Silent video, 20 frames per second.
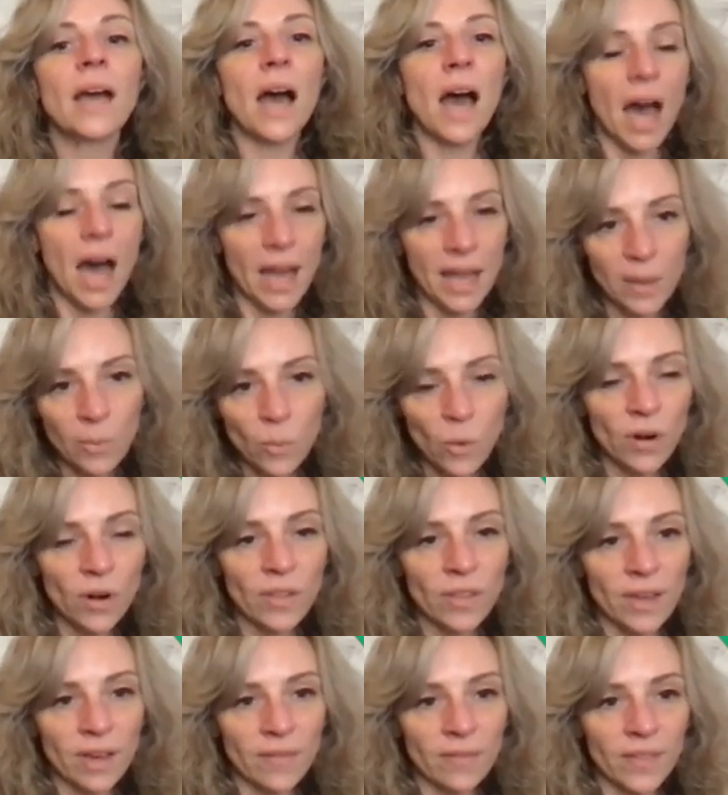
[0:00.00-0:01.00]
I am
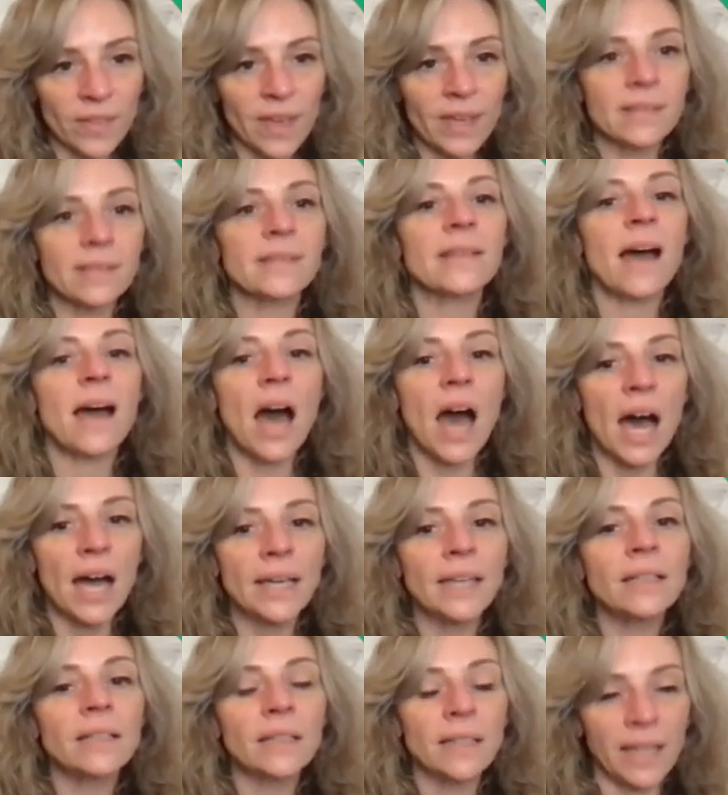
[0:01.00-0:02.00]
worthy of this. I
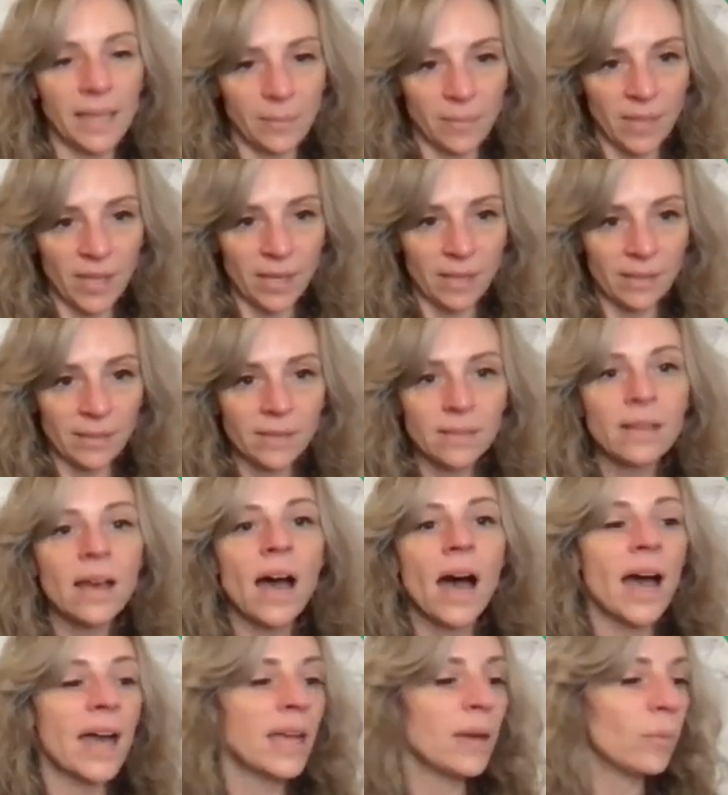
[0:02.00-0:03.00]
claim this.
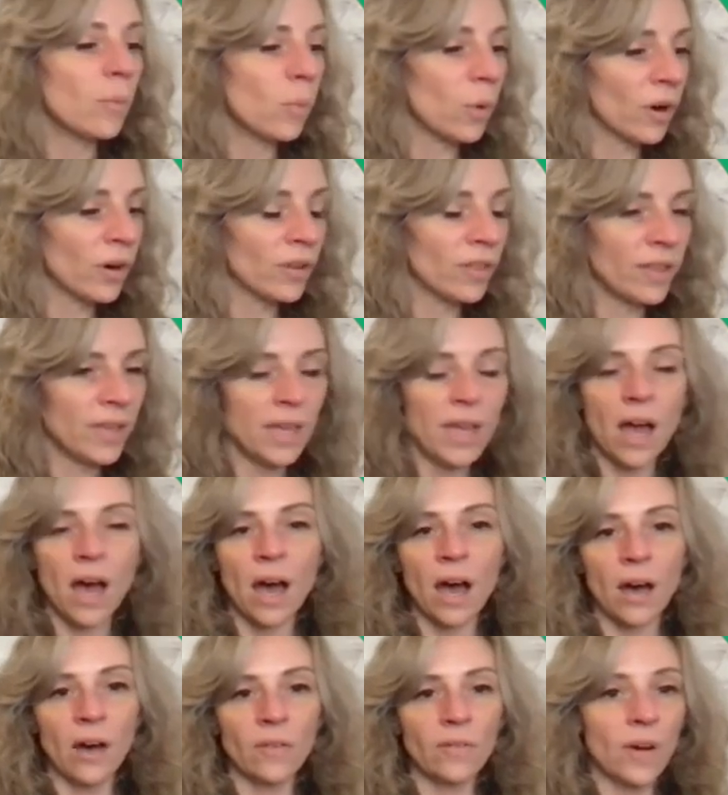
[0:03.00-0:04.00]
I am worthy
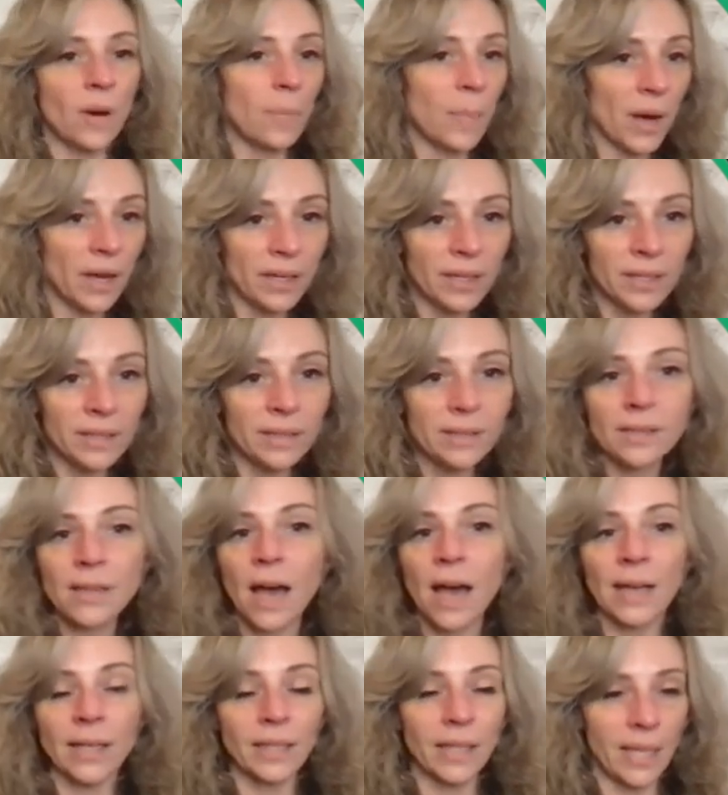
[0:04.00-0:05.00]
of abundance.
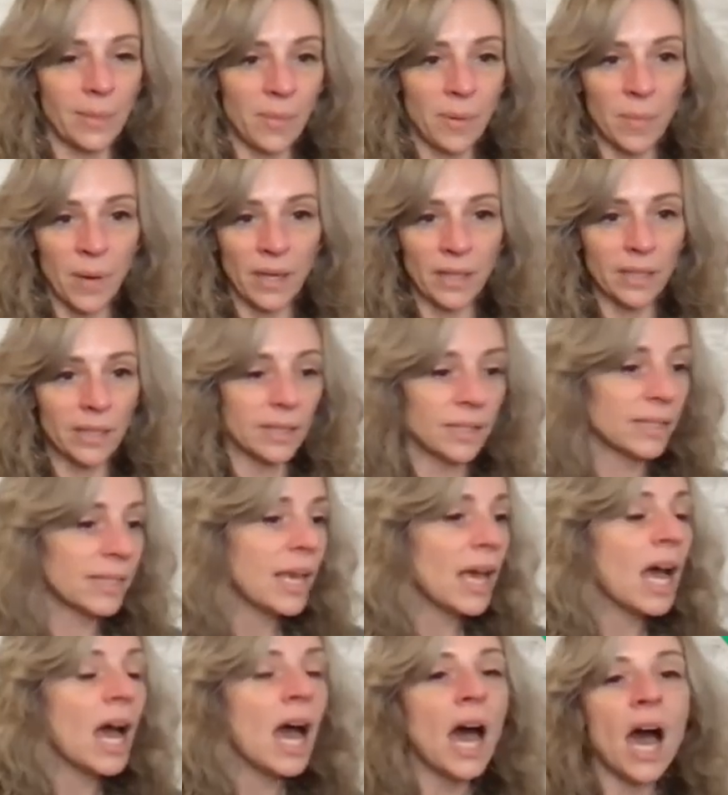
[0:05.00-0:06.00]
I claim abundance.
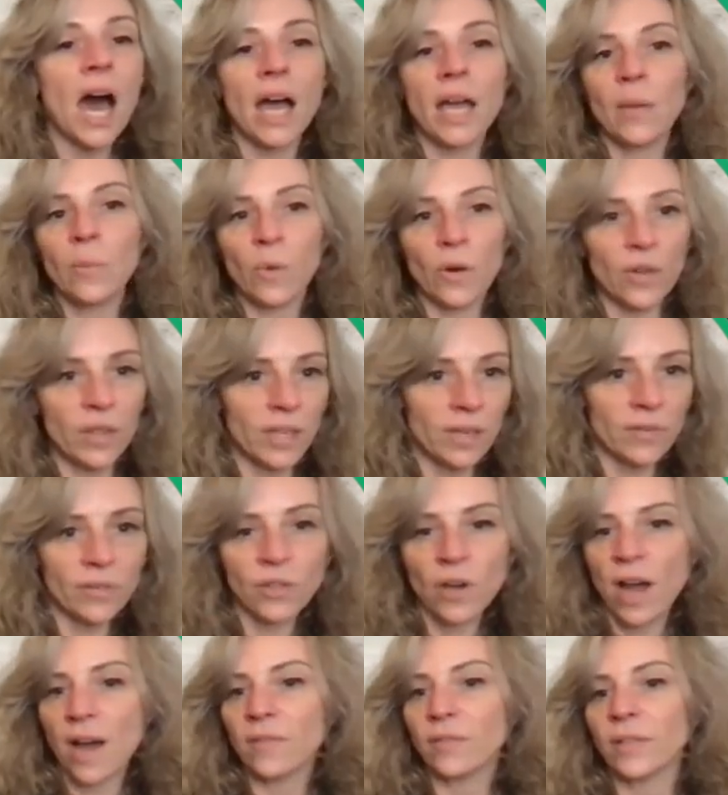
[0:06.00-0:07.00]
I am worthy of
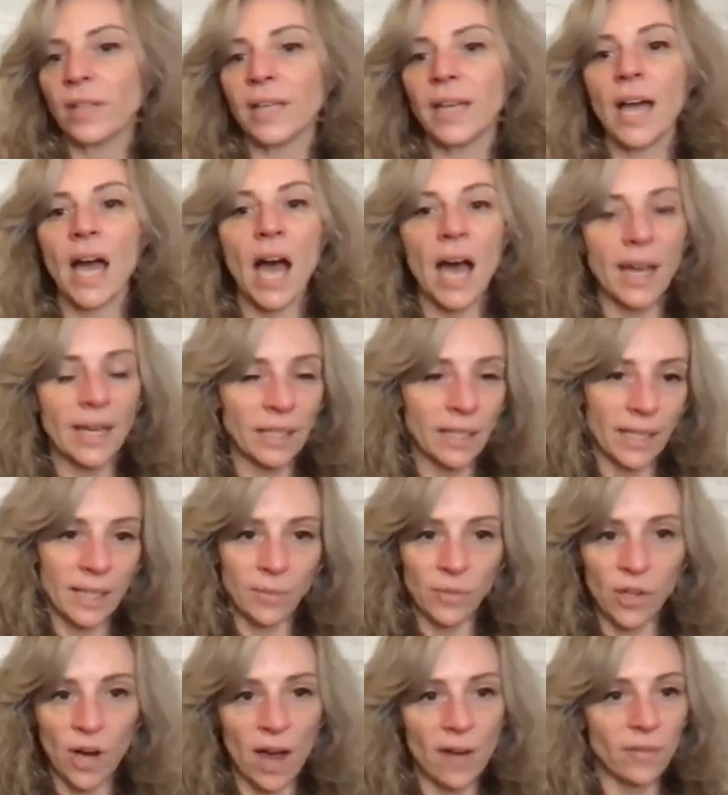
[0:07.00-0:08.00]
traveling. I claim
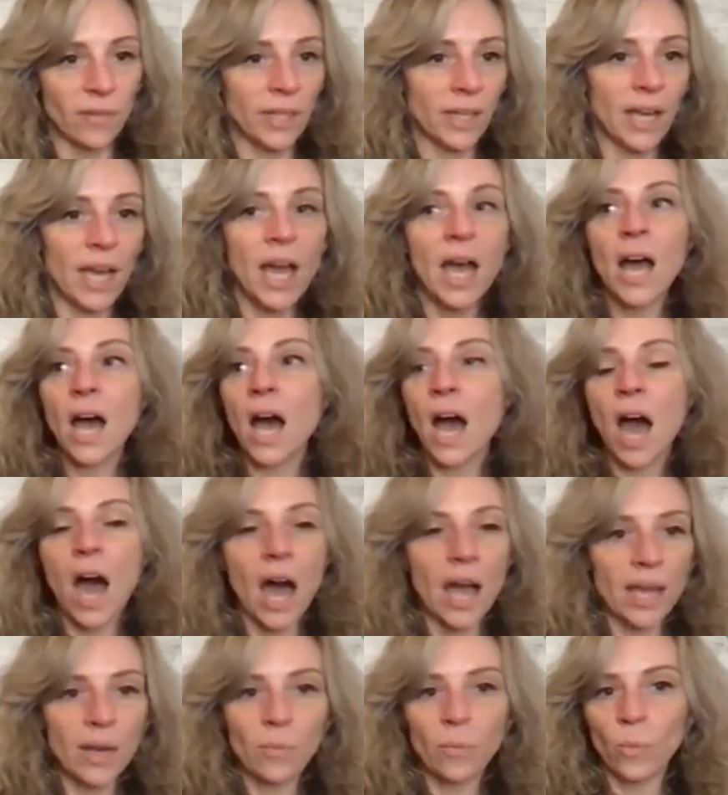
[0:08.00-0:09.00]
traveling.
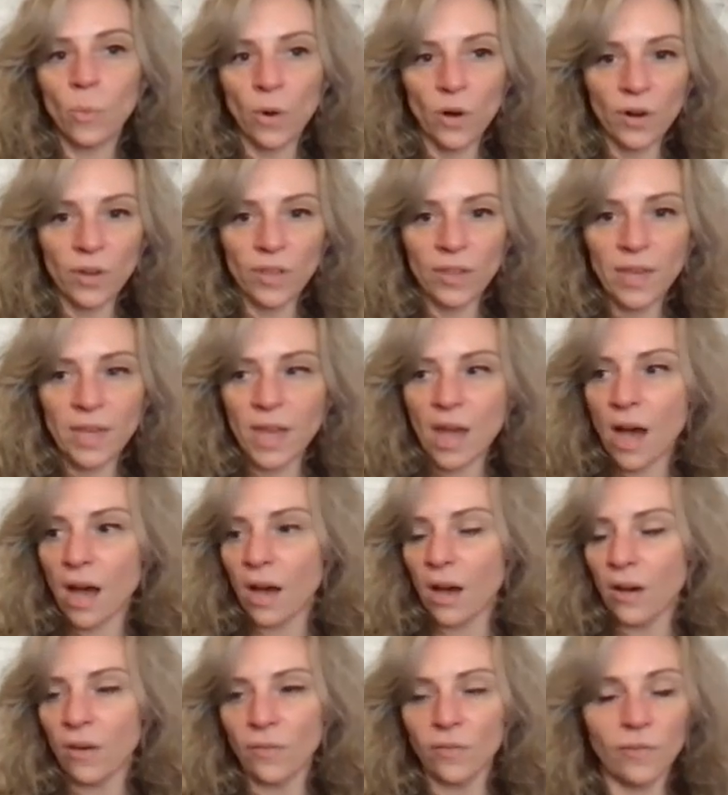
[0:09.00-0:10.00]
I am worthy
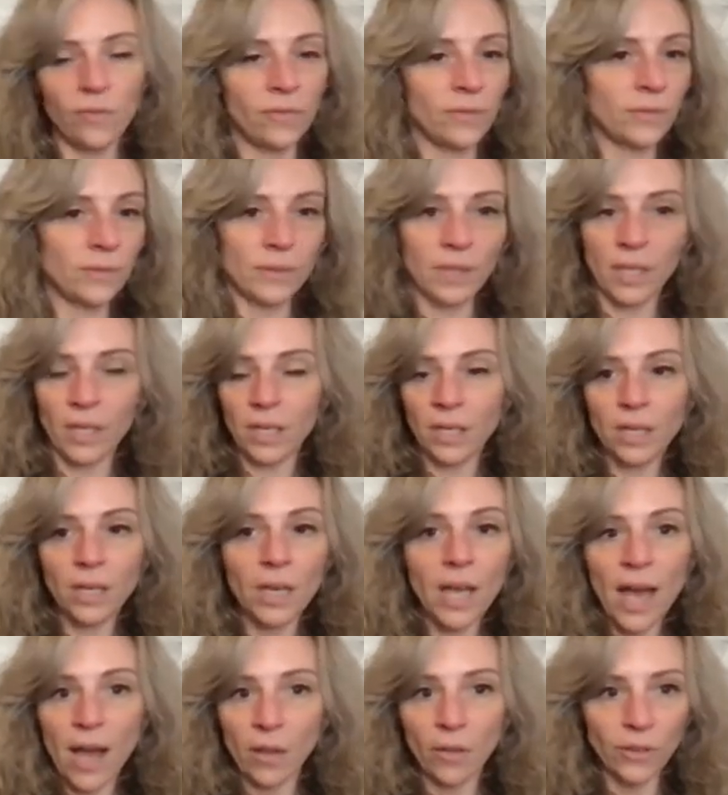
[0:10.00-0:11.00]
of
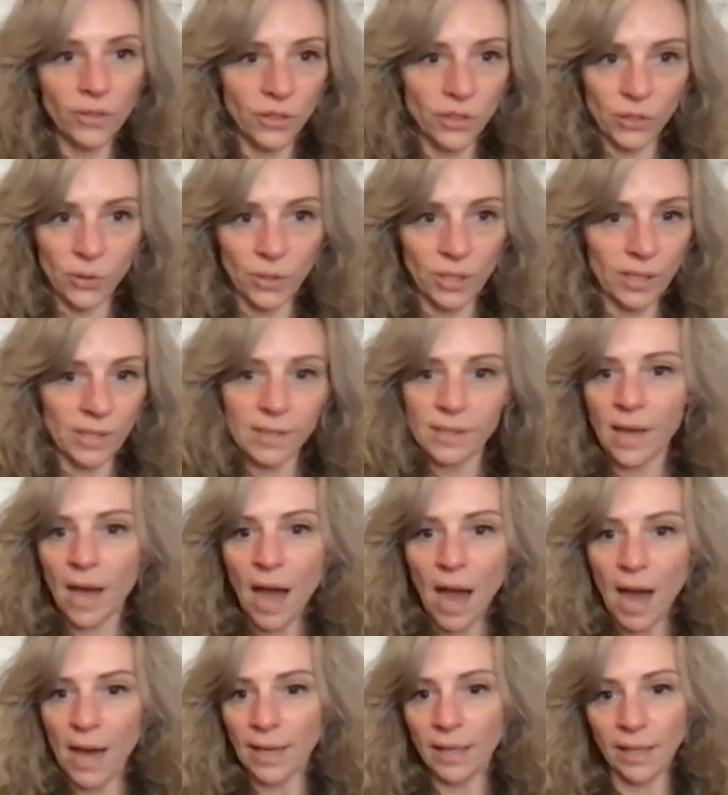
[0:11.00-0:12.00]
health insurance.
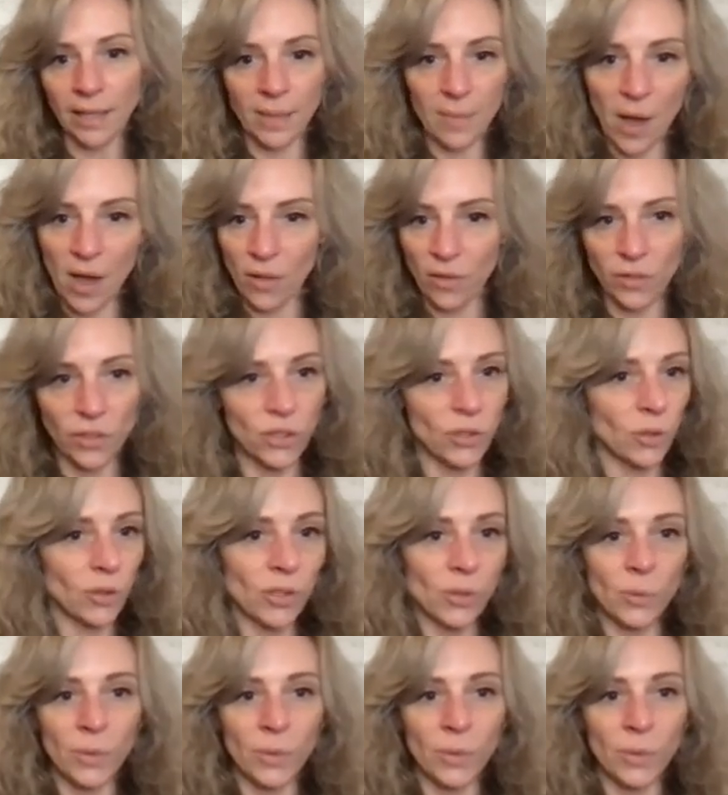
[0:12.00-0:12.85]
I claim health insurance.